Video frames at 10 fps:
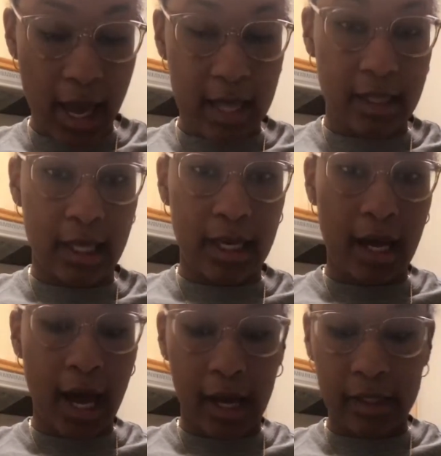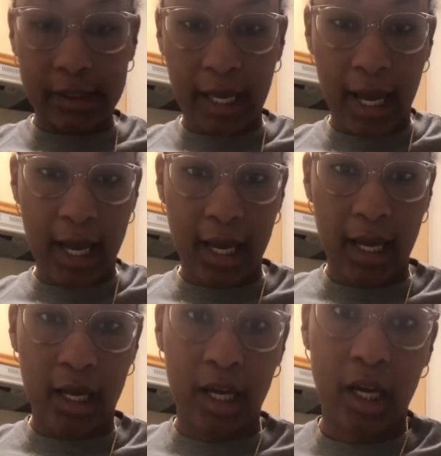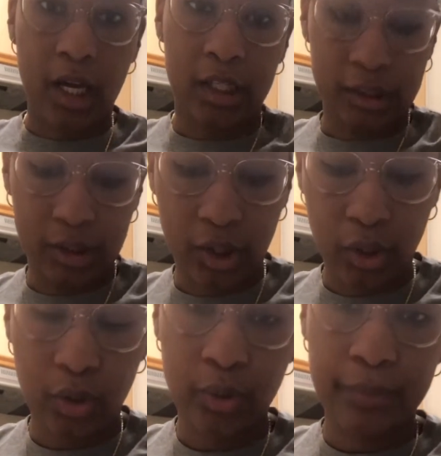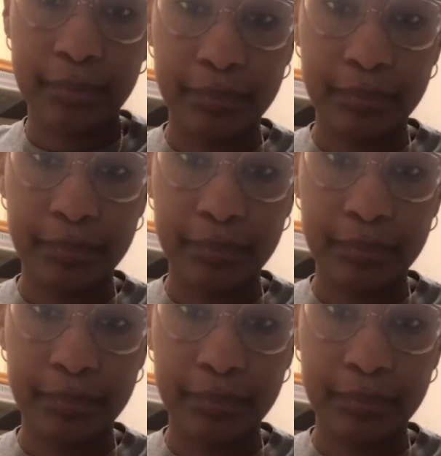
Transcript: And then I'll take a scoop